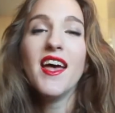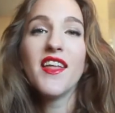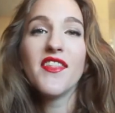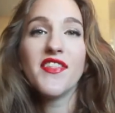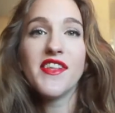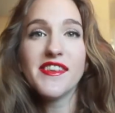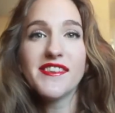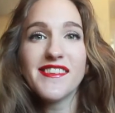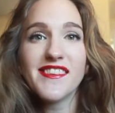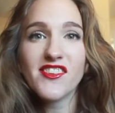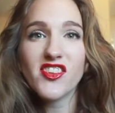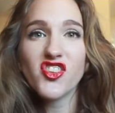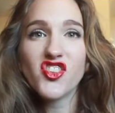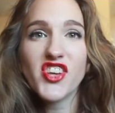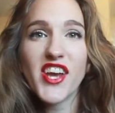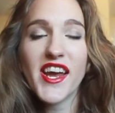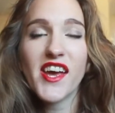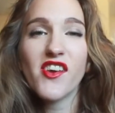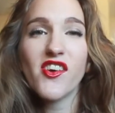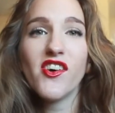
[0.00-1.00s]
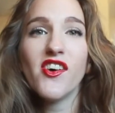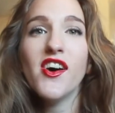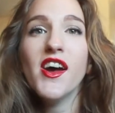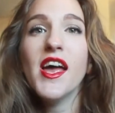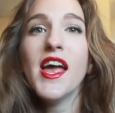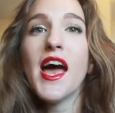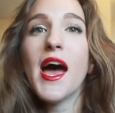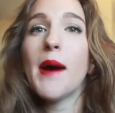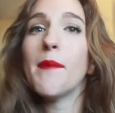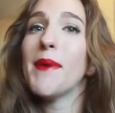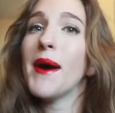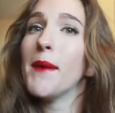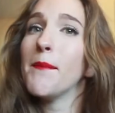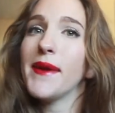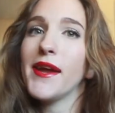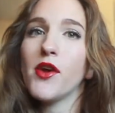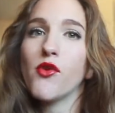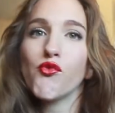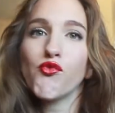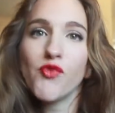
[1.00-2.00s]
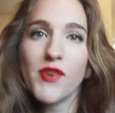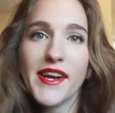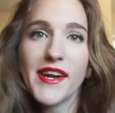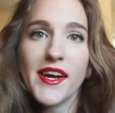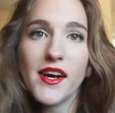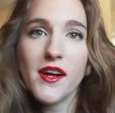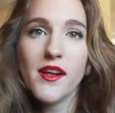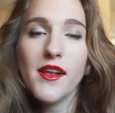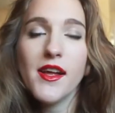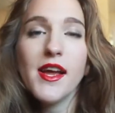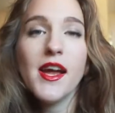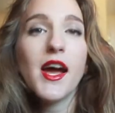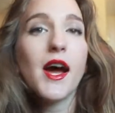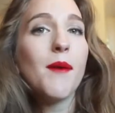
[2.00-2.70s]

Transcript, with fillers: This is a channel about being real,